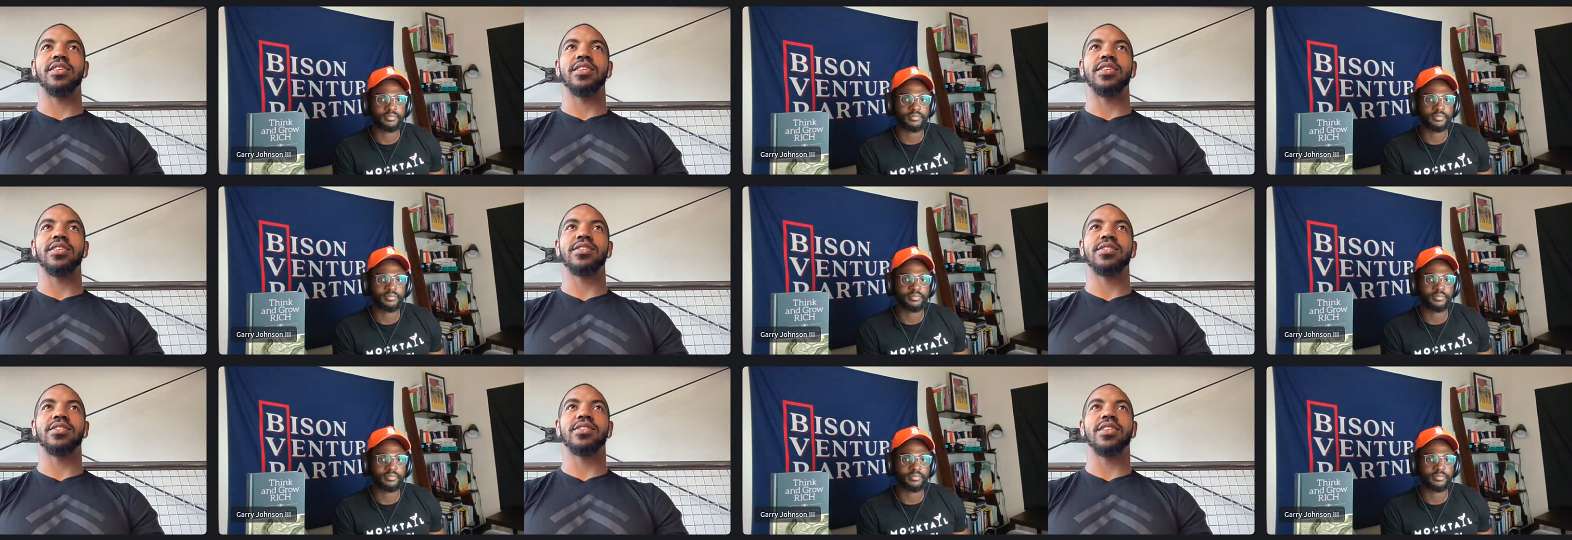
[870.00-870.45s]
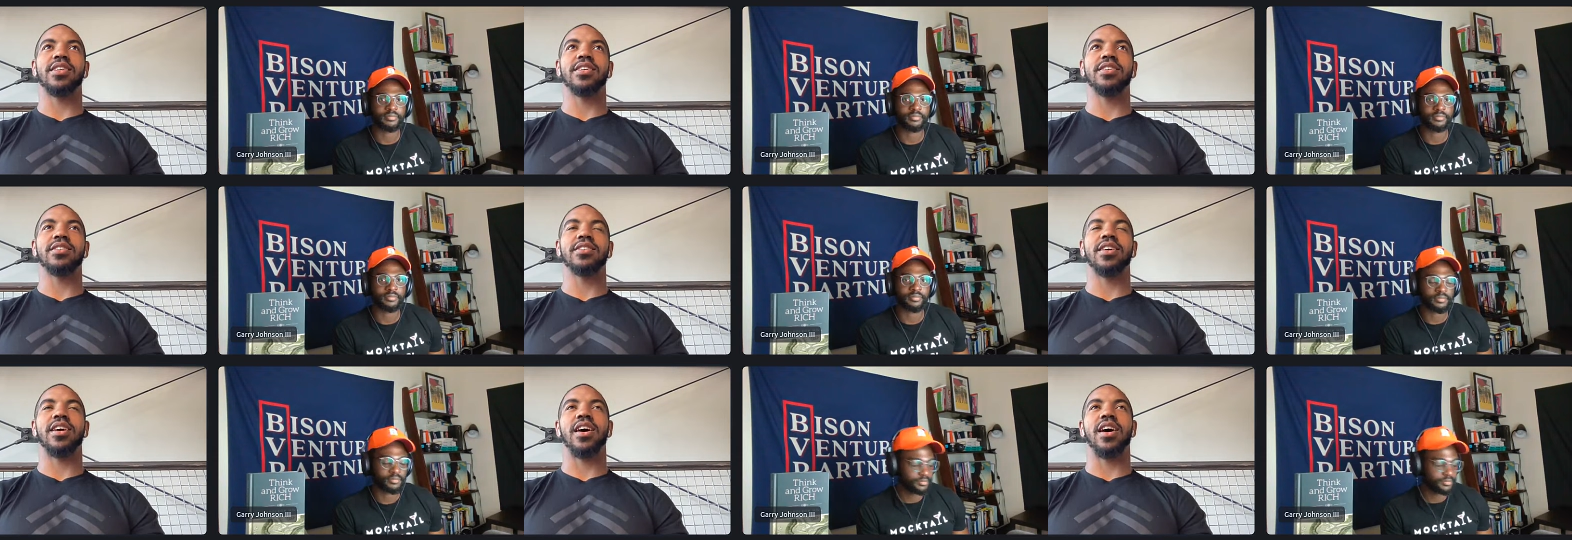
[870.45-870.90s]
Speaker 1: No, that's
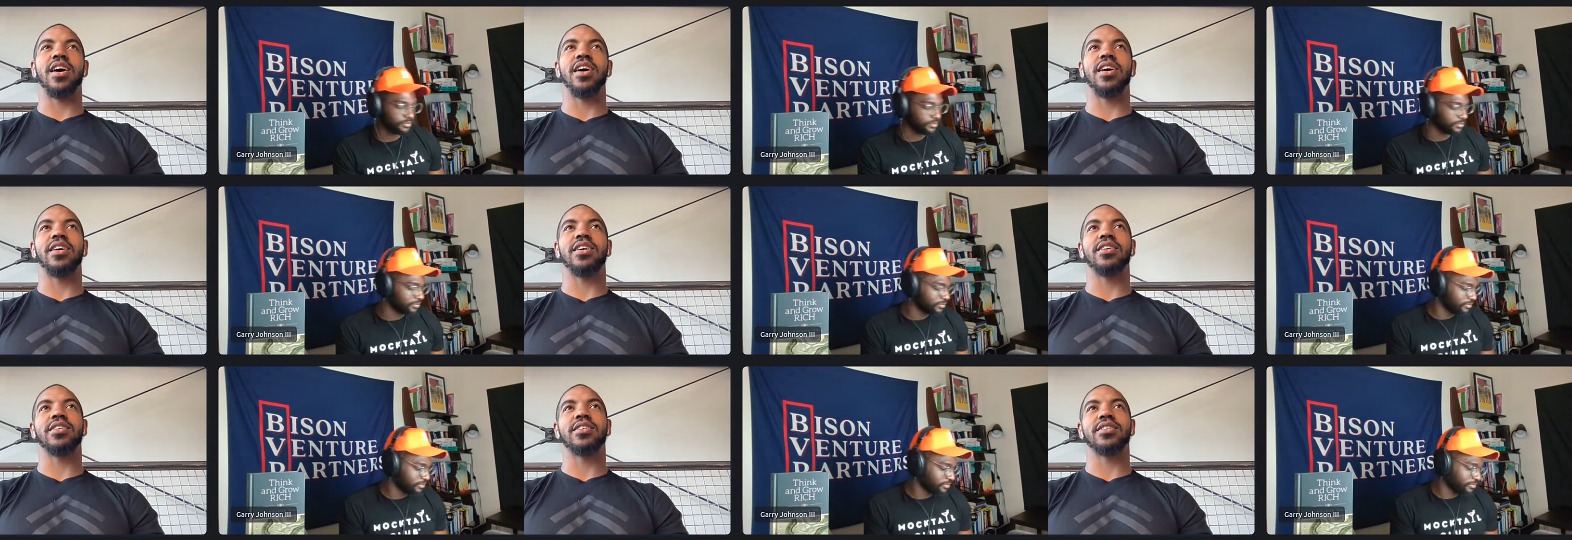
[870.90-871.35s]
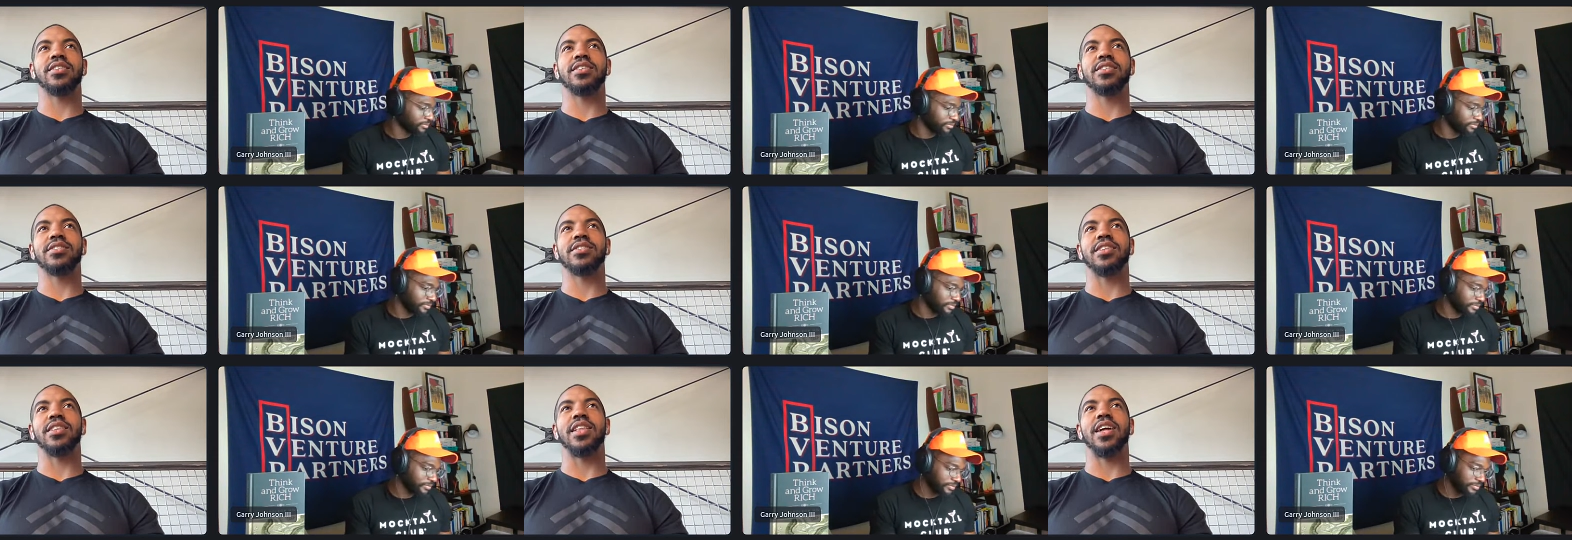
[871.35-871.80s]
the thing.
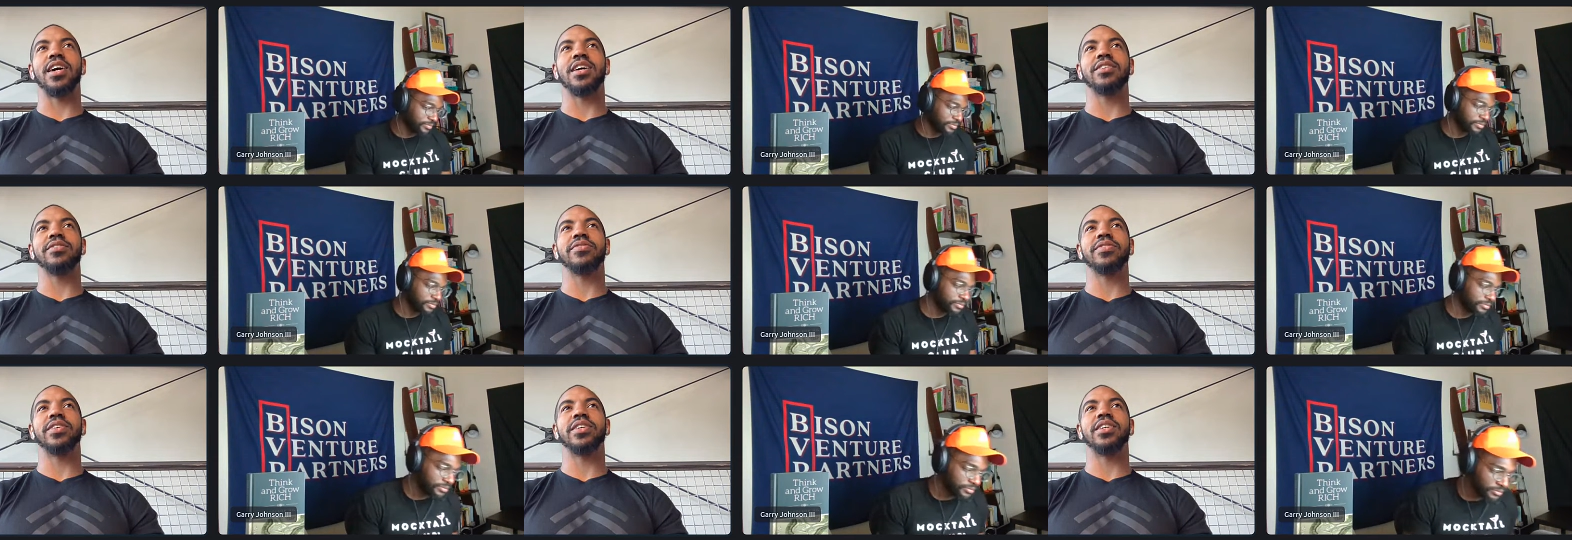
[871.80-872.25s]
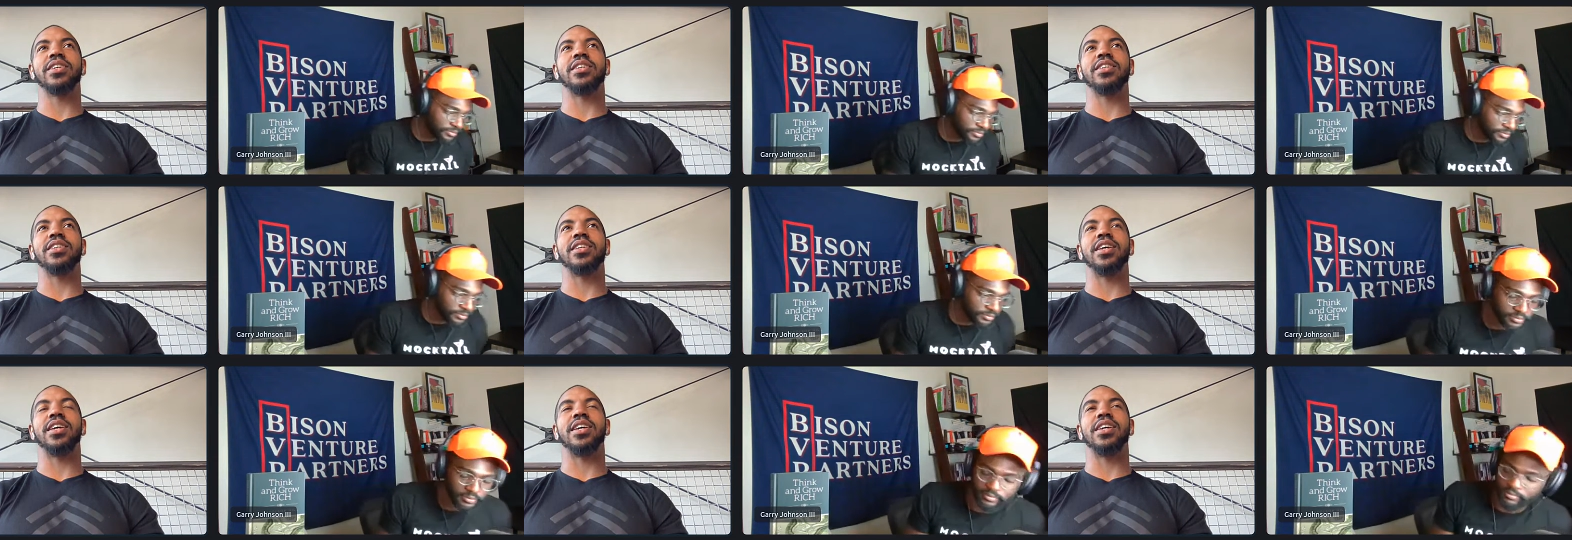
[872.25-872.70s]
Because uh, a lot of it